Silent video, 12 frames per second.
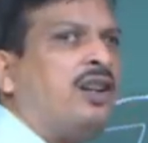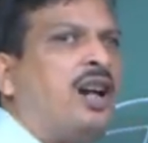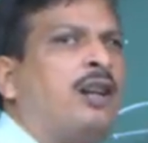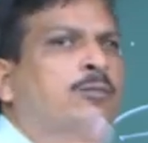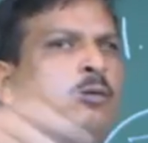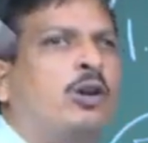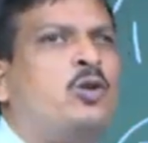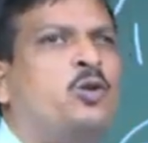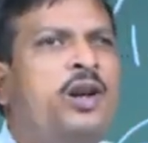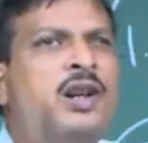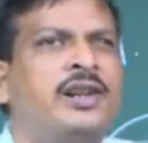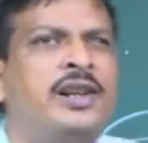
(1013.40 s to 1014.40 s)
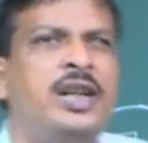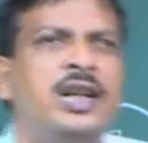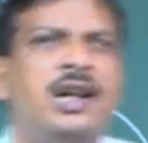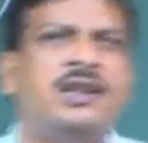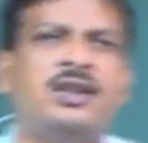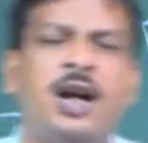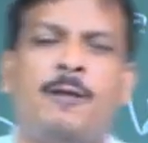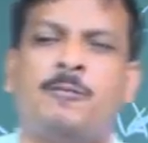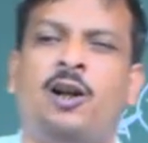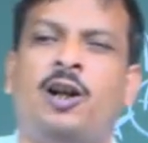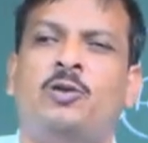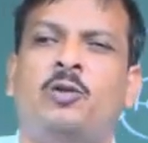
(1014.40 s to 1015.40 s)
run for 20 years.
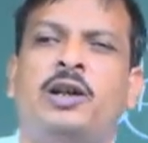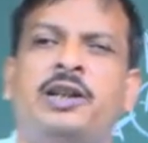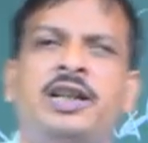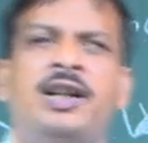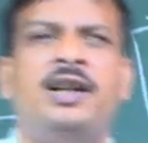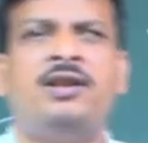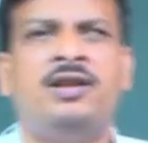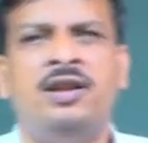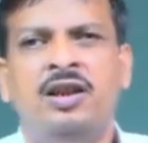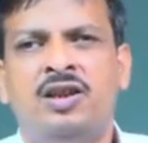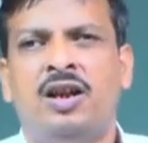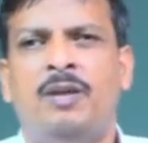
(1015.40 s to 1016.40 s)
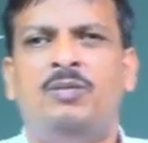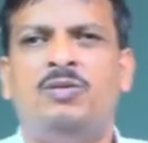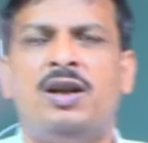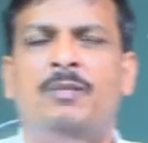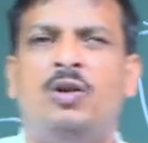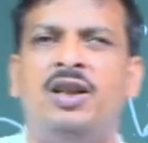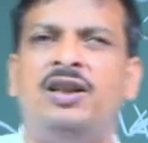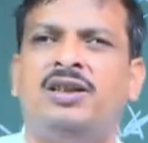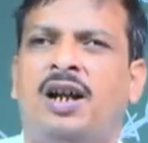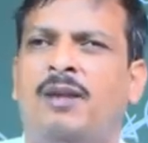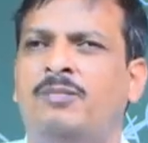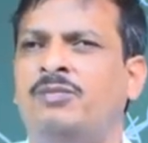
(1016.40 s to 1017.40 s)
After 20 years, somebody
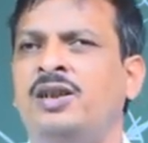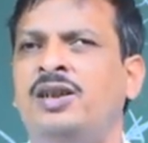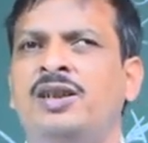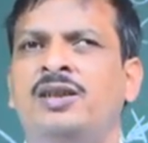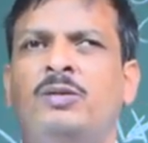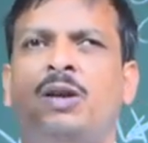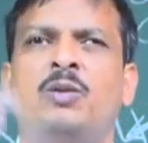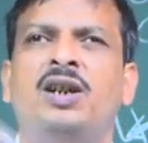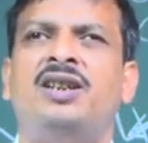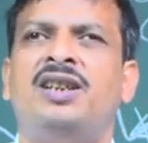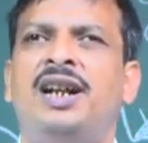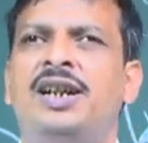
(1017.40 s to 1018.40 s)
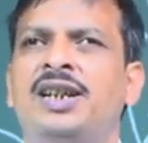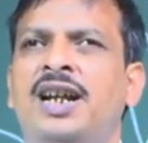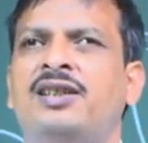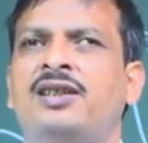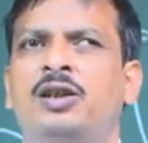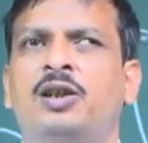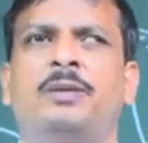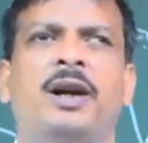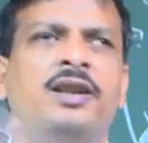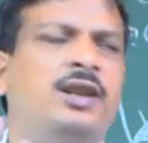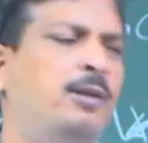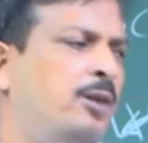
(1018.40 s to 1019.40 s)
said yes,
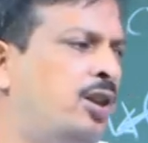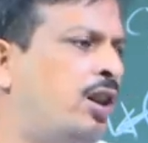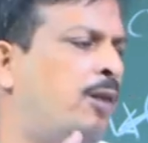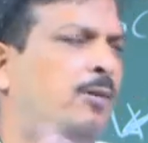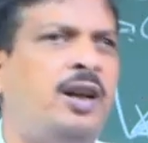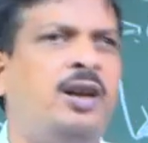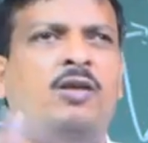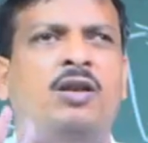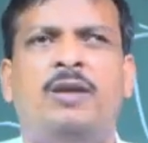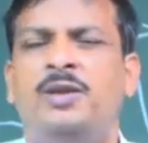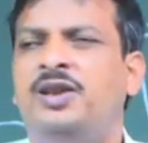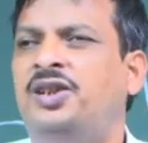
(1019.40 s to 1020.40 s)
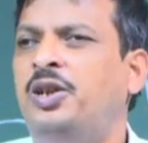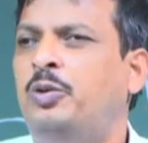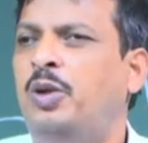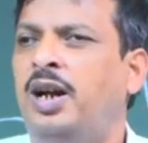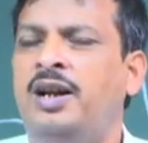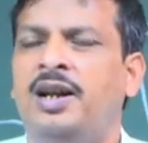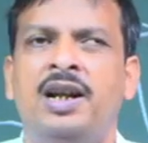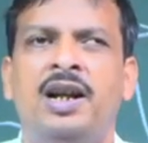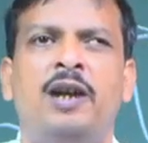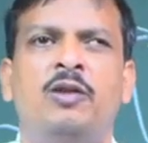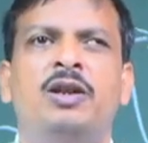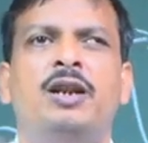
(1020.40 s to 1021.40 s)
revision of curriculum is required,
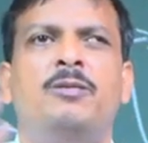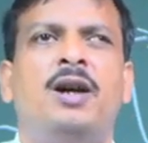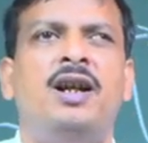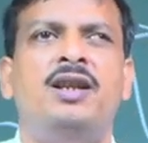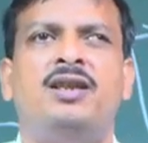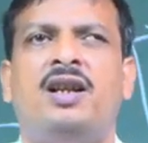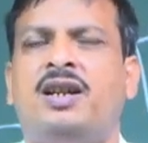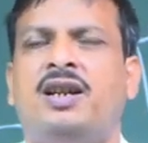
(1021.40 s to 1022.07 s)
and we revise the